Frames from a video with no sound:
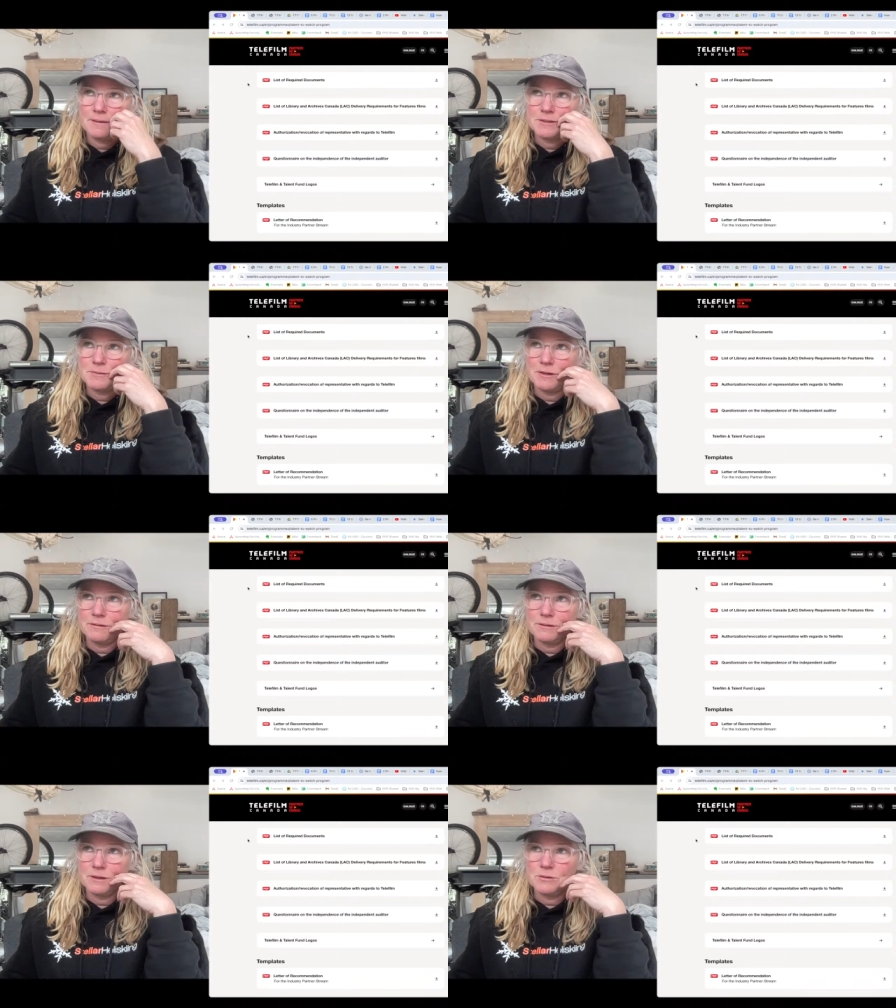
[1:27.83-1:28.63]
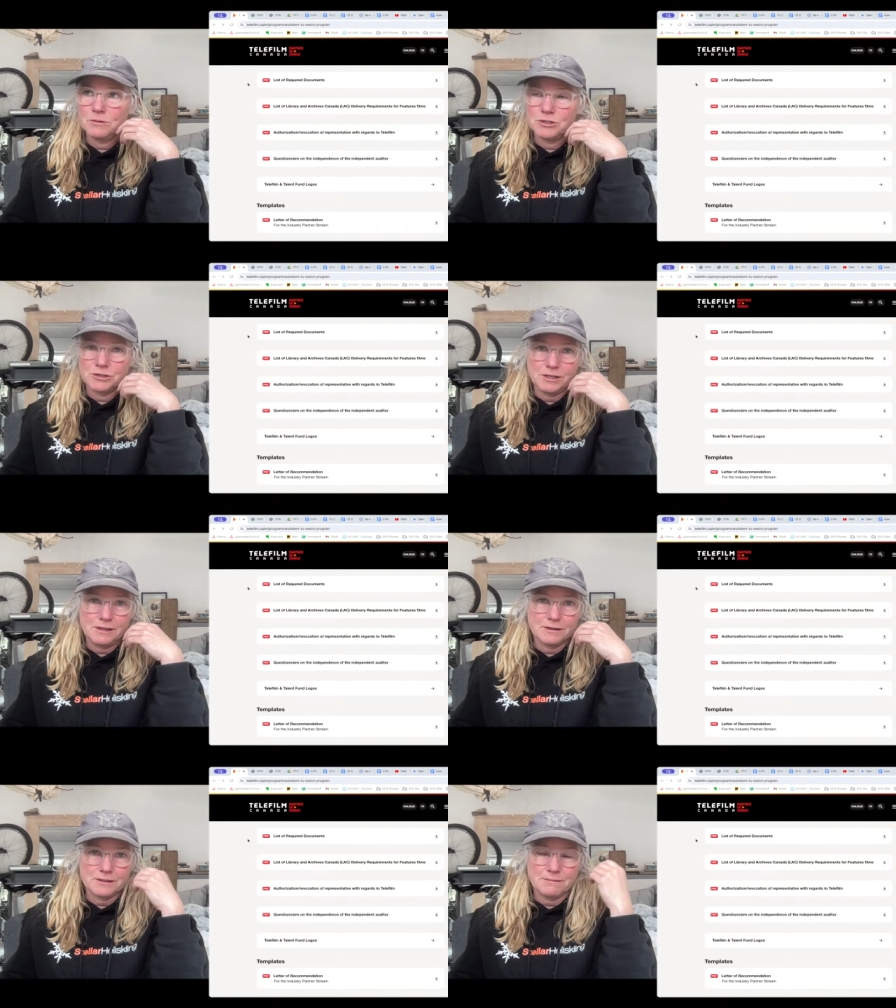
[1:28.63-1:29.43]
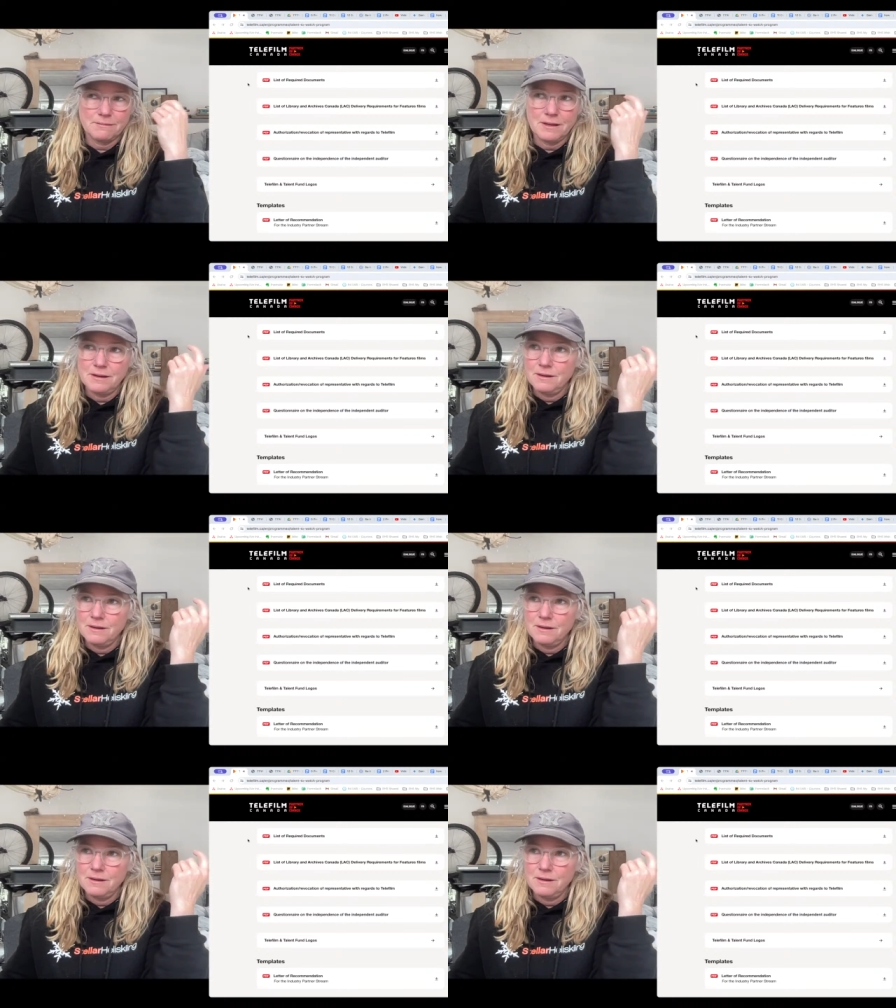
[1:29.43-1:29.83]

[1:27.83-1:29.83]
It's been a really cool journey. There's some